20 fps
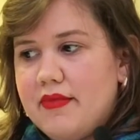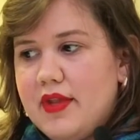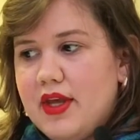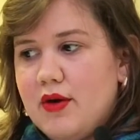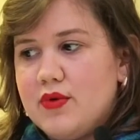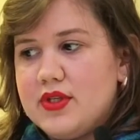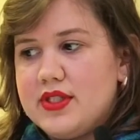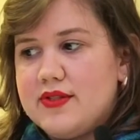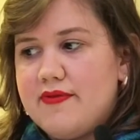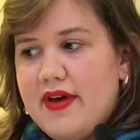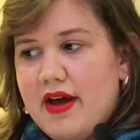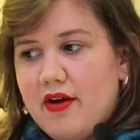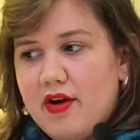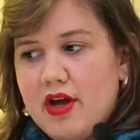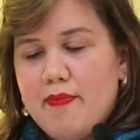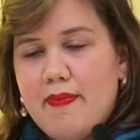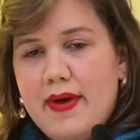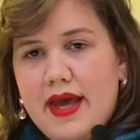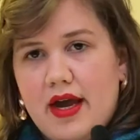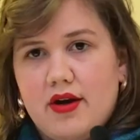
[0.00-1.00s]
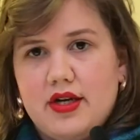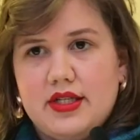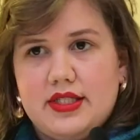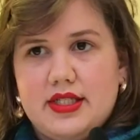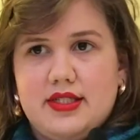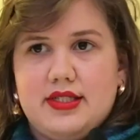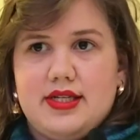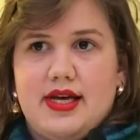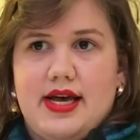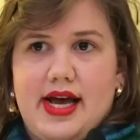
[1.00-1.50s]
it was very apparent
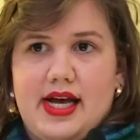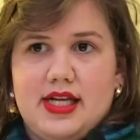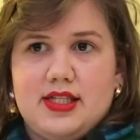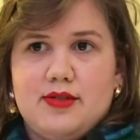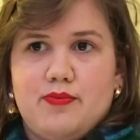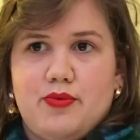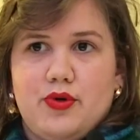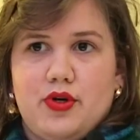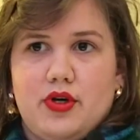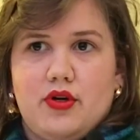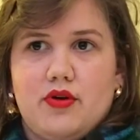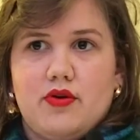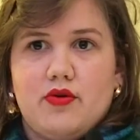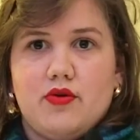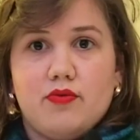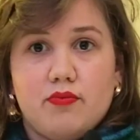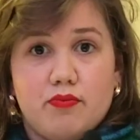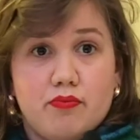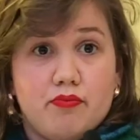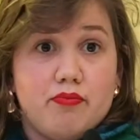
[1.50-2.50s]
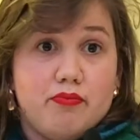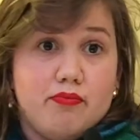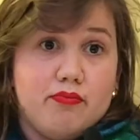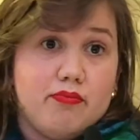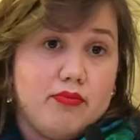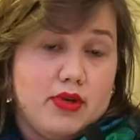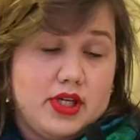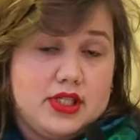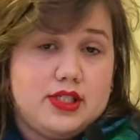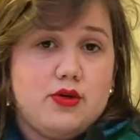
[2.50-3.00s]
in diaspora
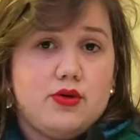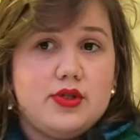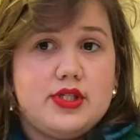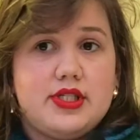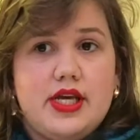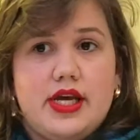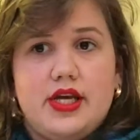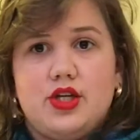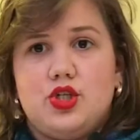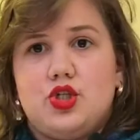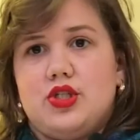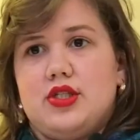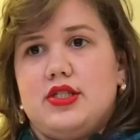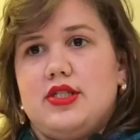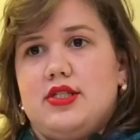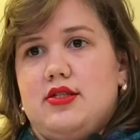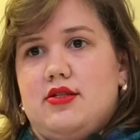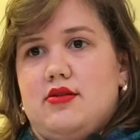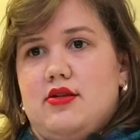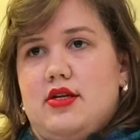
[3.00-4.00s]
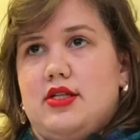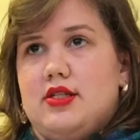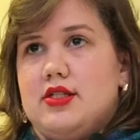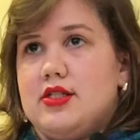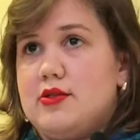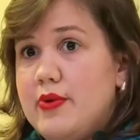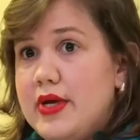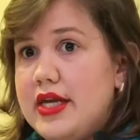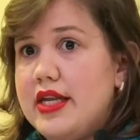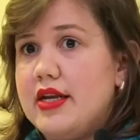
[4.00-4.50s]
associations in
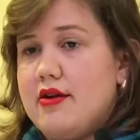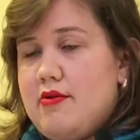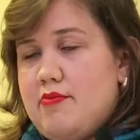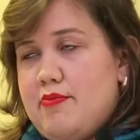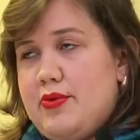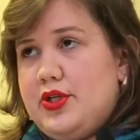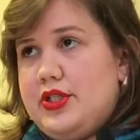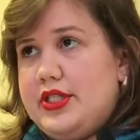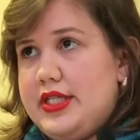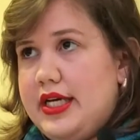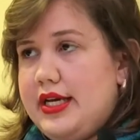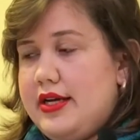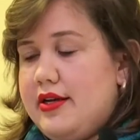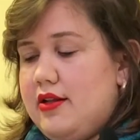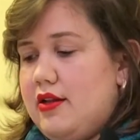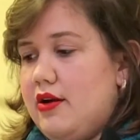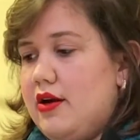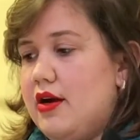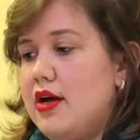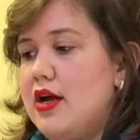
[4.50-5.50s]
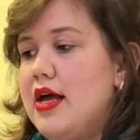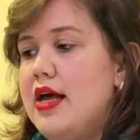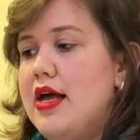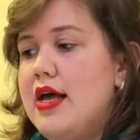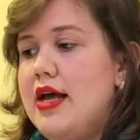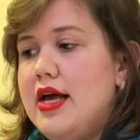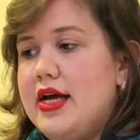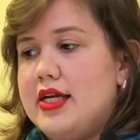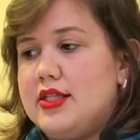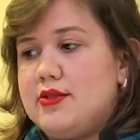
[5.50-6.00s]
Sweden in particular,
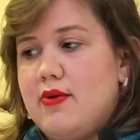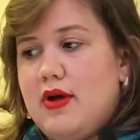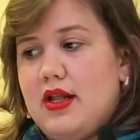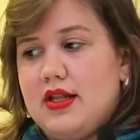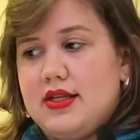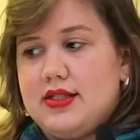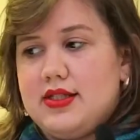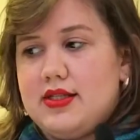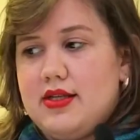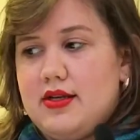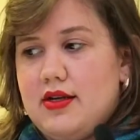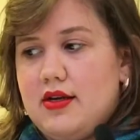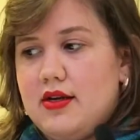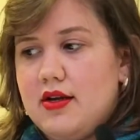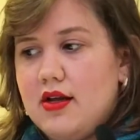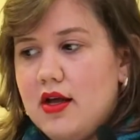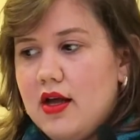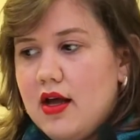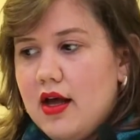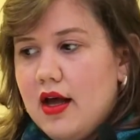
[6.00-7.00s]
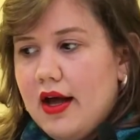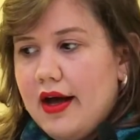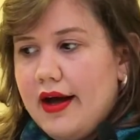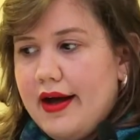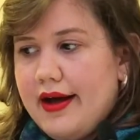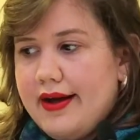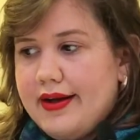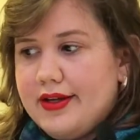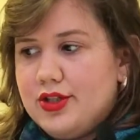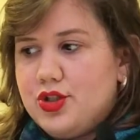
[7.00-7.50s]
as well as in
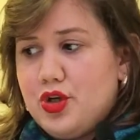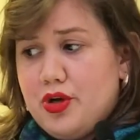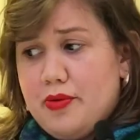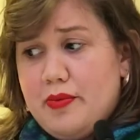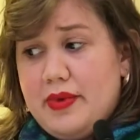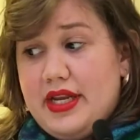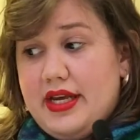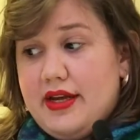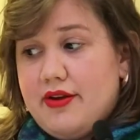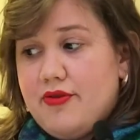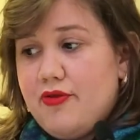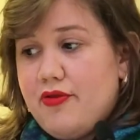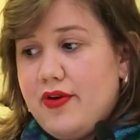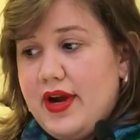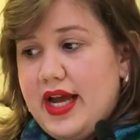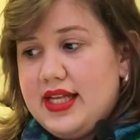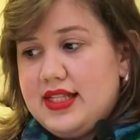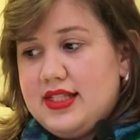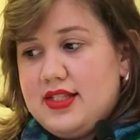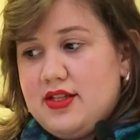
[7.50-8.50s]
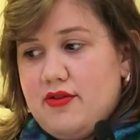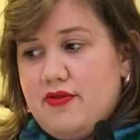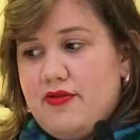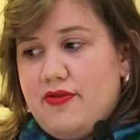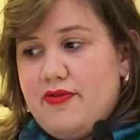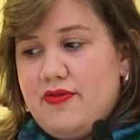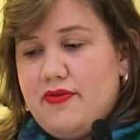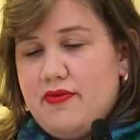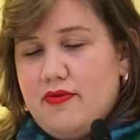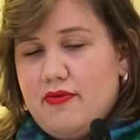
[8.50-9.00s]
Germany and France.
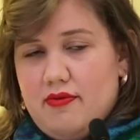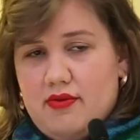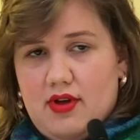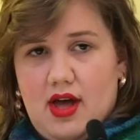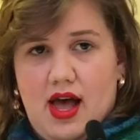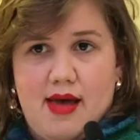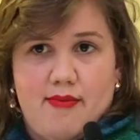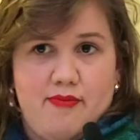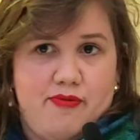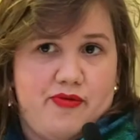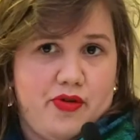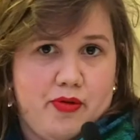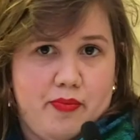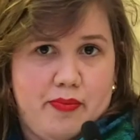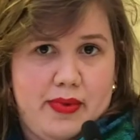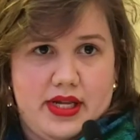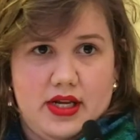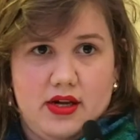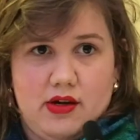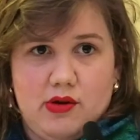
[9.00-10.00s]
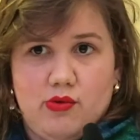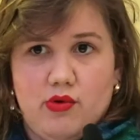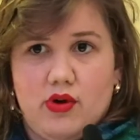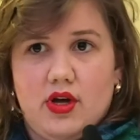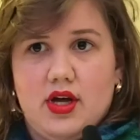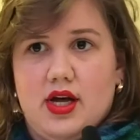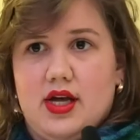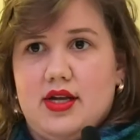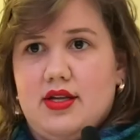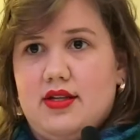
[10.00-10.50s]
I'm from Banja
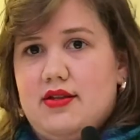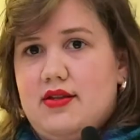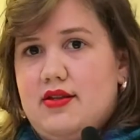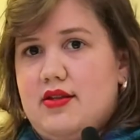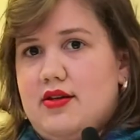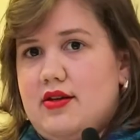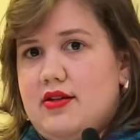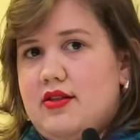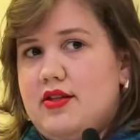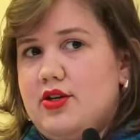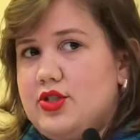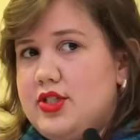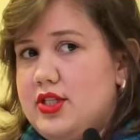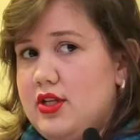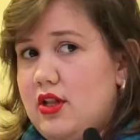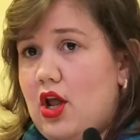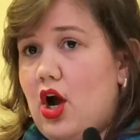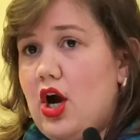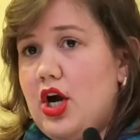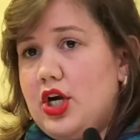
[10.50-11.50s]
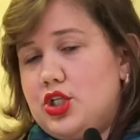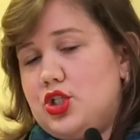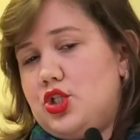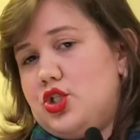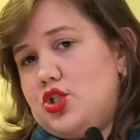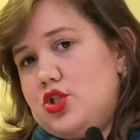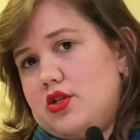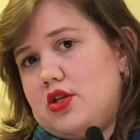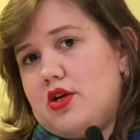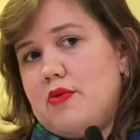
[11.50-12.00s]
Luka, and there's a
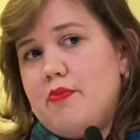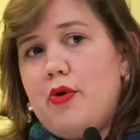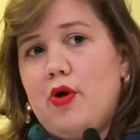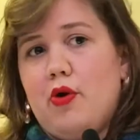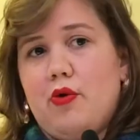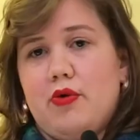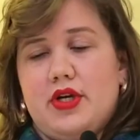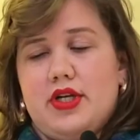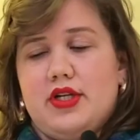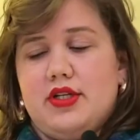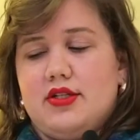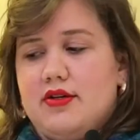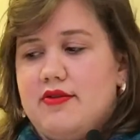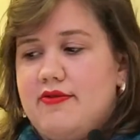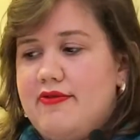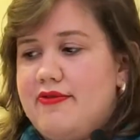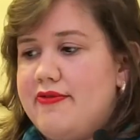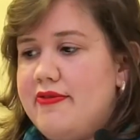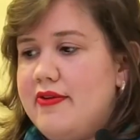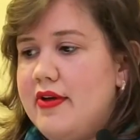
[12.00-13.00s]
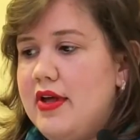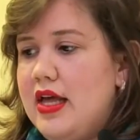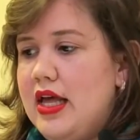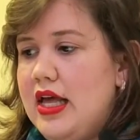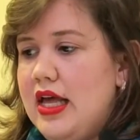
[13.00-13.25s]
large component of,